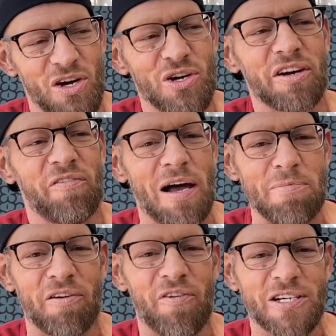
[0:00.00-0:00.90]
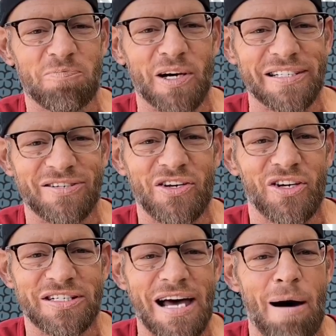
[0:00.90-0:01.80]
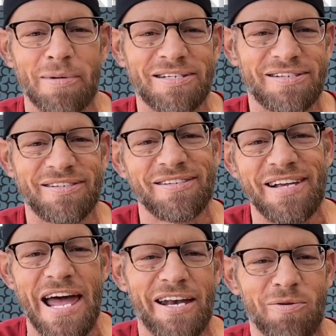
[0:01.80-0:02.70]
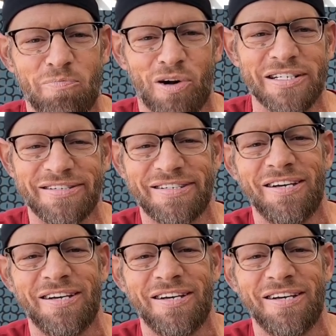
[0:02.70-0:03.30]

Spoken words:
No, you can find me on Facebook. It's under Thomas N. Prince.